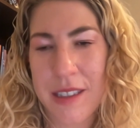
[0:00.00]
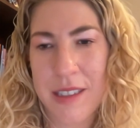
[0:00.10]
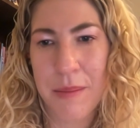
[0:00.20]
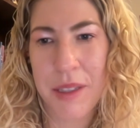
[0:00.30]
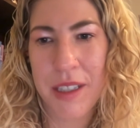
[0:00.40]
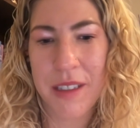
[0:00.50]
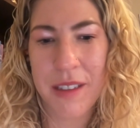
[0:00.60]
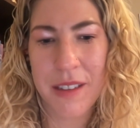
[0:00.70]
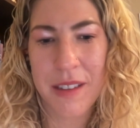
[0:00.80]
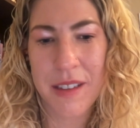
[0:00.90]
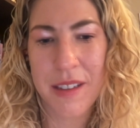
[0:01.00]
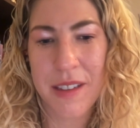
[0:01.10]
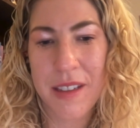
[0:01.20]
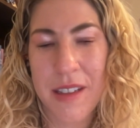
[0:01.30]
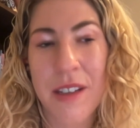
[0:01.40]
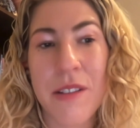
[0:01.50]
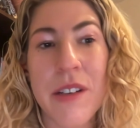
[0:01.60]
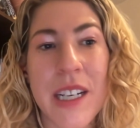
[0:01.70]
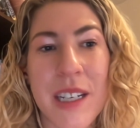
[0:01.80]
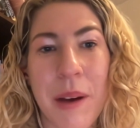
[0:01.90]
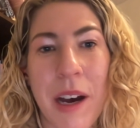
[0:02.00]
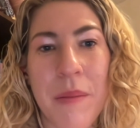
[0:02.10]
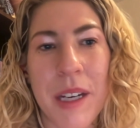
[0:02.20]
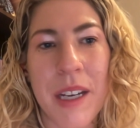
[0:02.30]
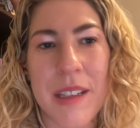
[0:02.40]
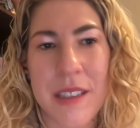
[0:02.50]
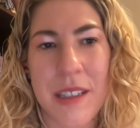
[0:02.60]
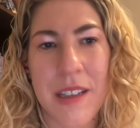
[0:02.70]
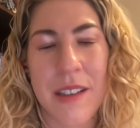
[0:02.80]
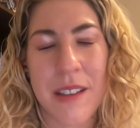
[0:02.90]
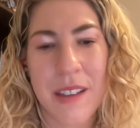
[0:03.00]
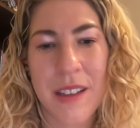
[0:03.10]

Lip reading: something unique about me as a